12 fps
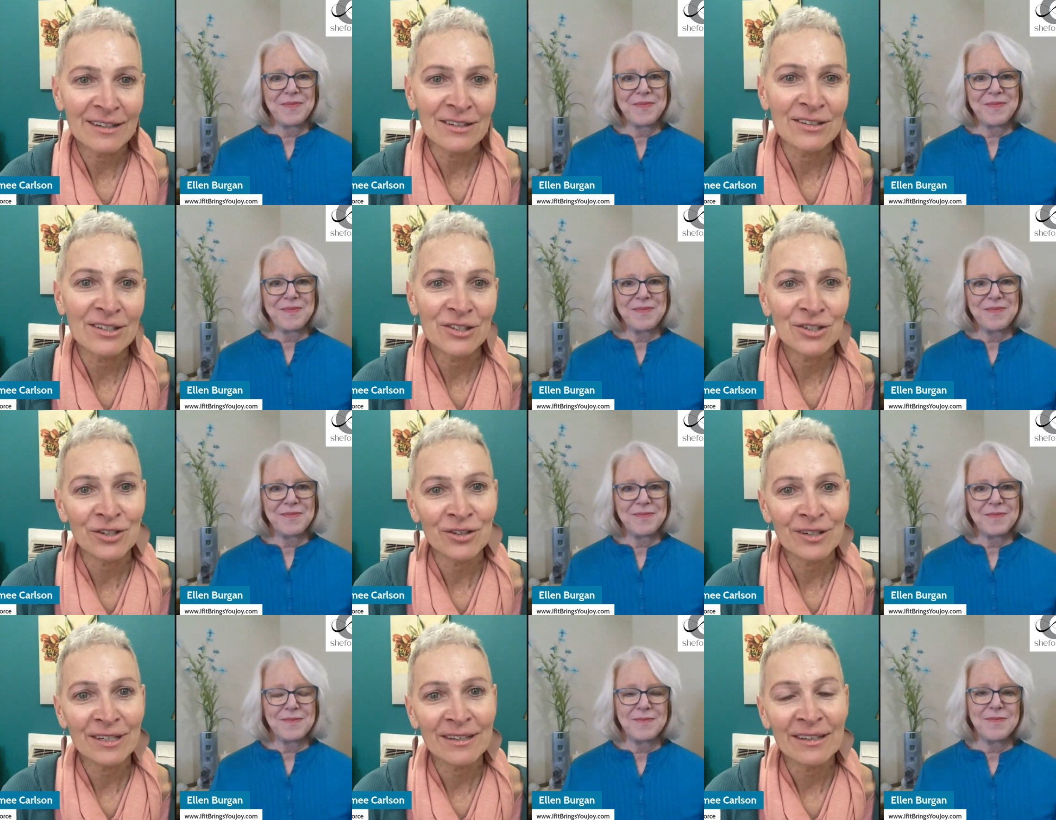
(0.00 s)
Speaker 1: and
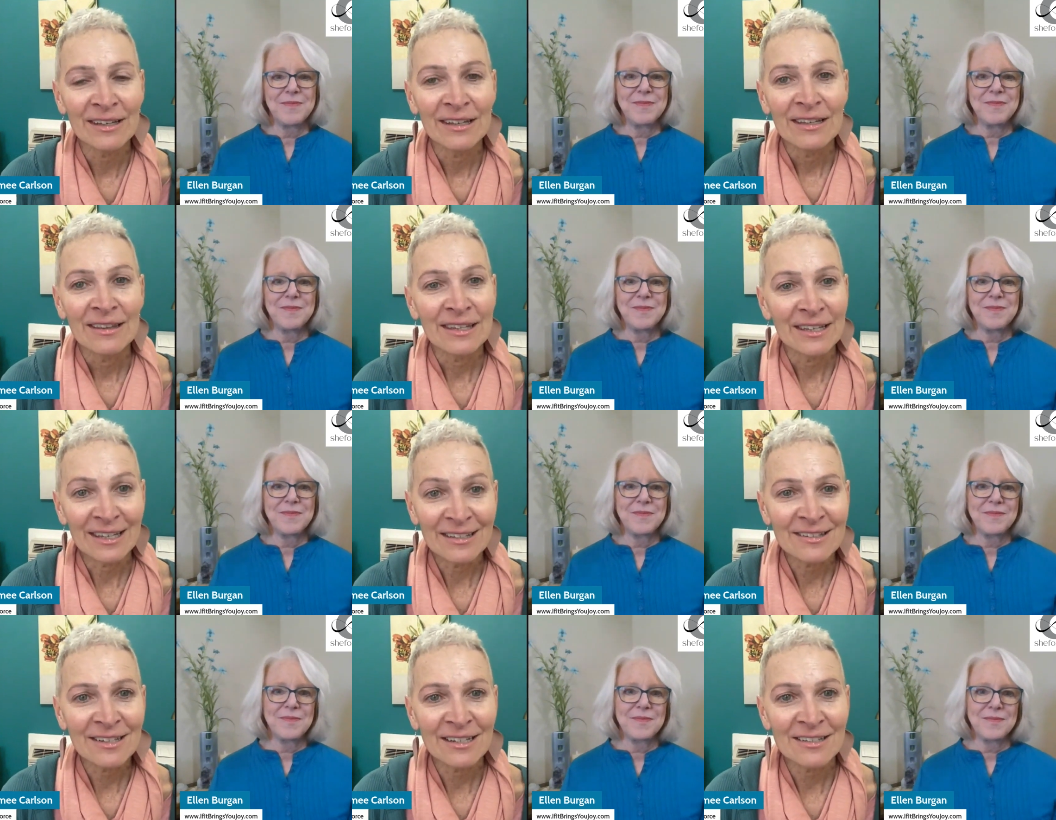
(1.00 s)
sharing the
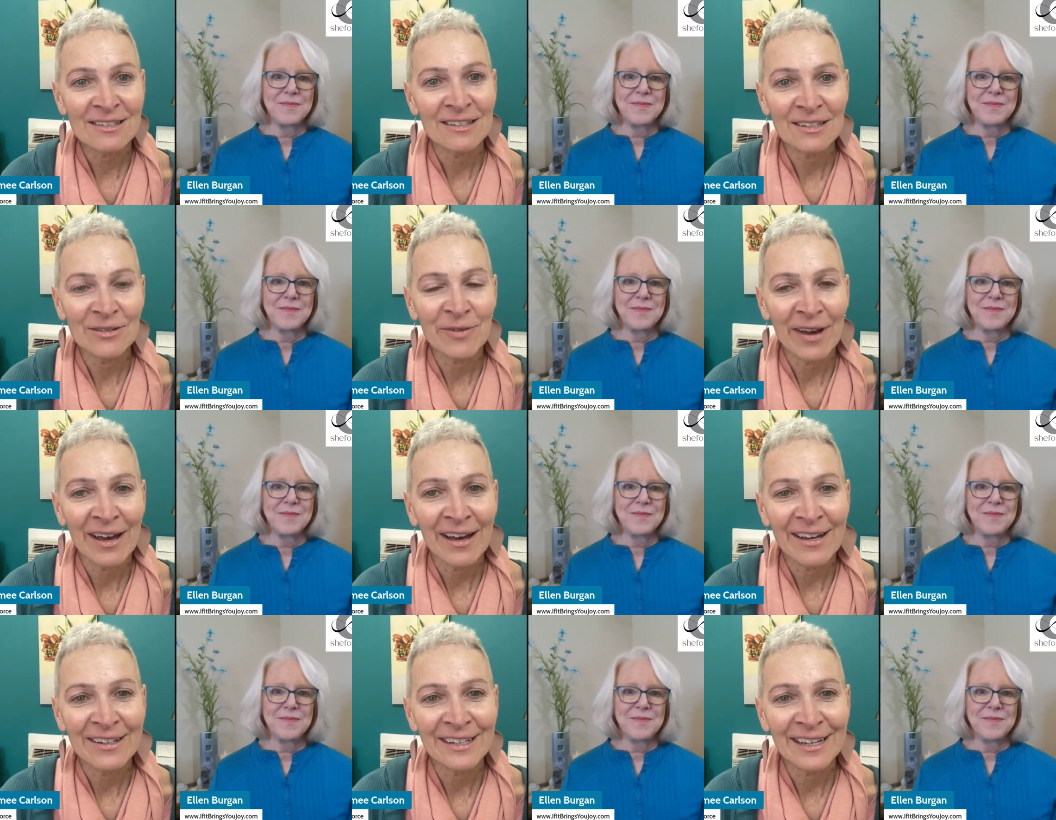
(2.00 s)
insights that you've
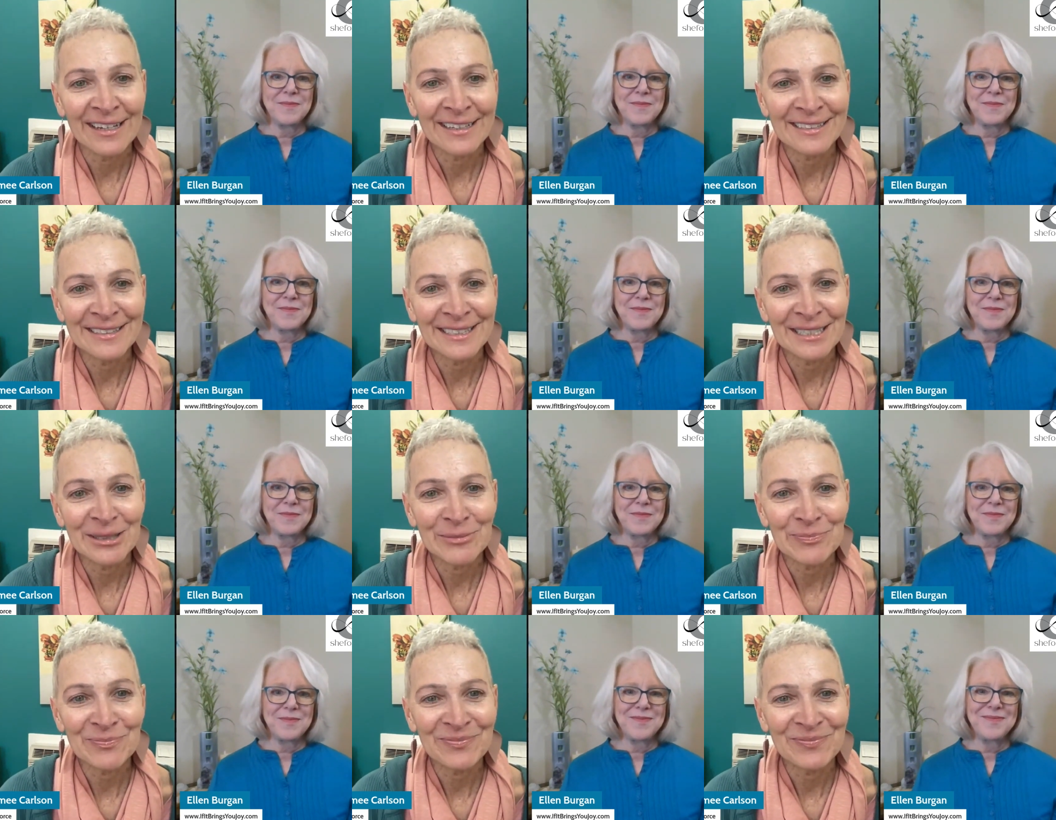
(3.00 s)
had and
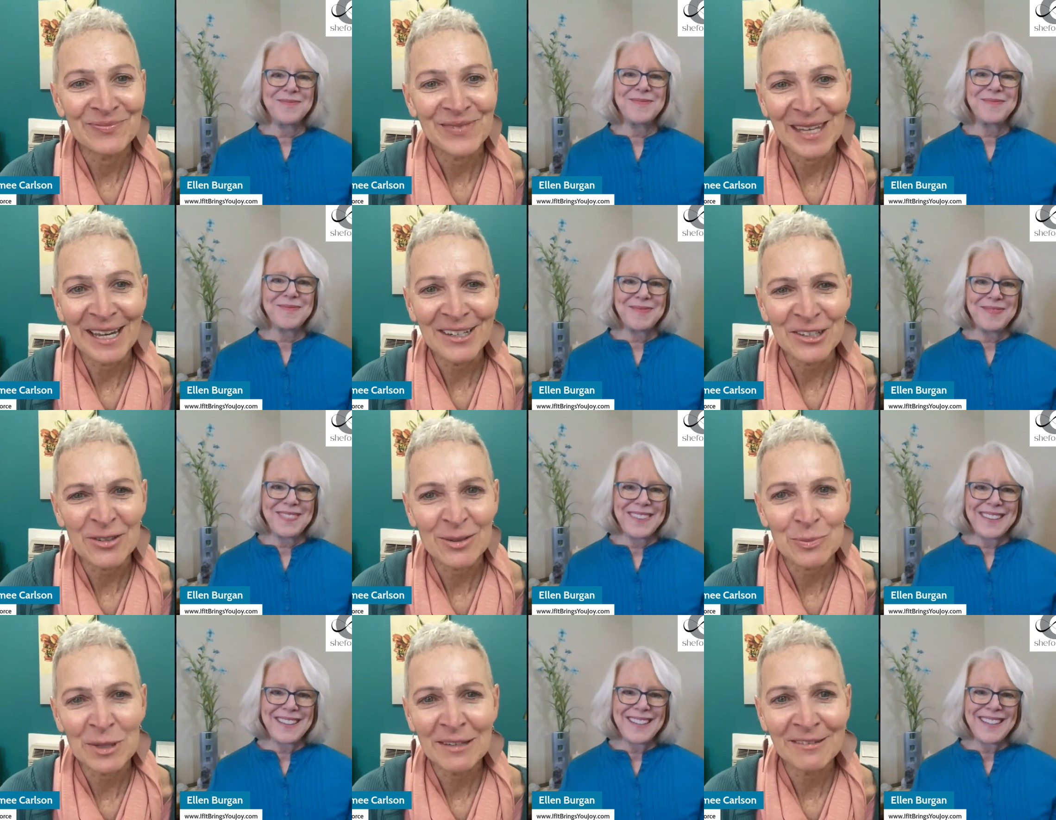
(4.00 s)
um, yeah,
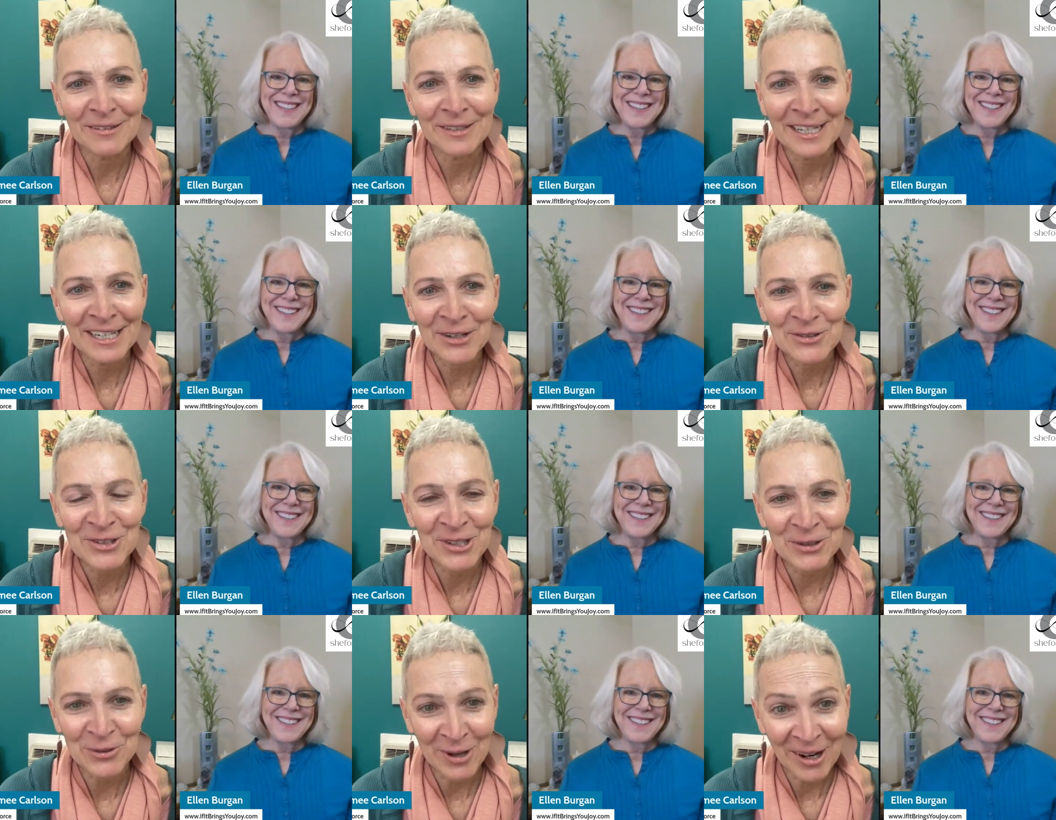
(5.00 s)
just being the lighthouse
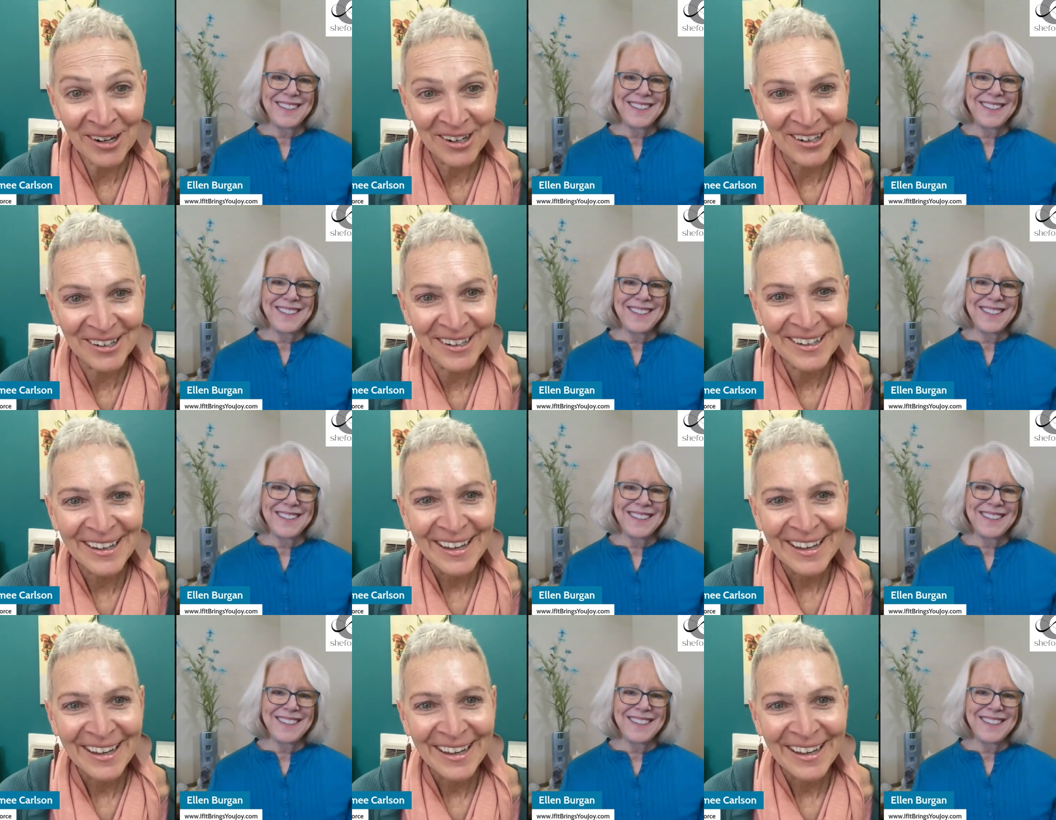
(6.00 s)
that you are.